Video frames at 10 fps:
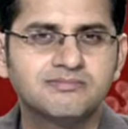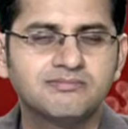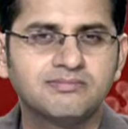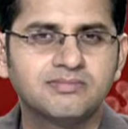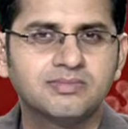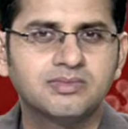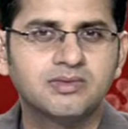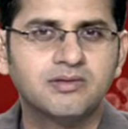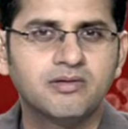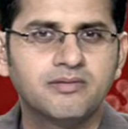
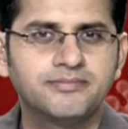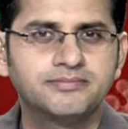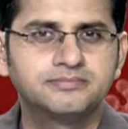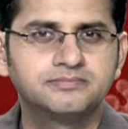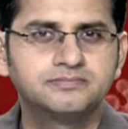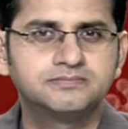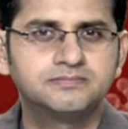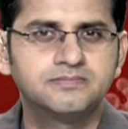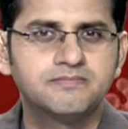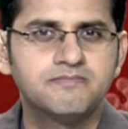
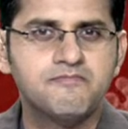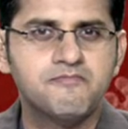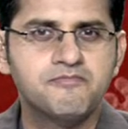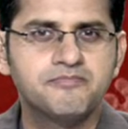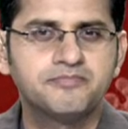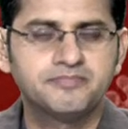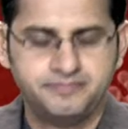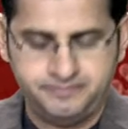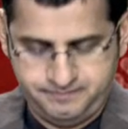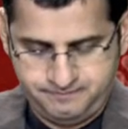
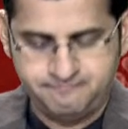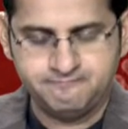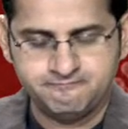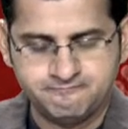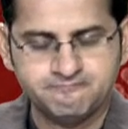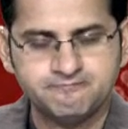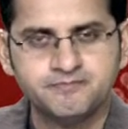[no speech]